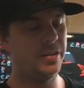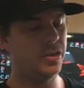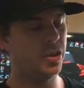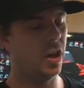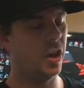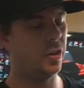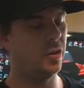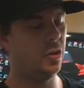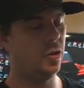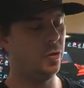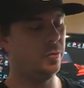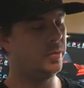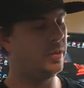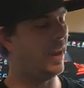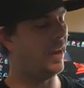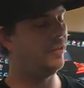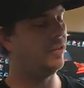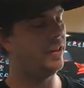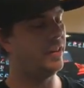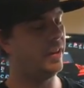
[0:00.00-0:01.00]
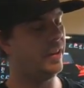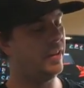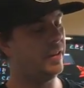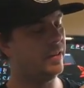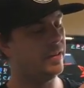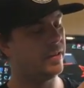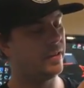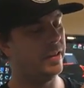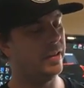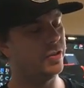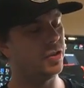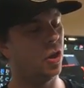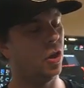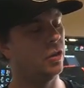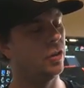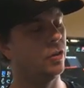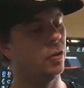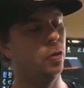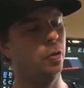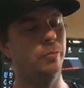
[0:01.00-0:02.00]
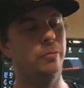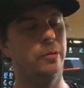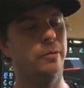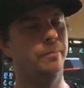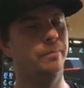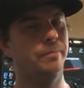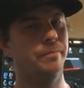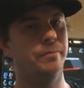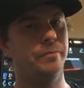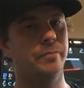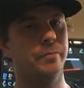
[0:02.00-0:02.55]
shock hoops, everything is all aluminum.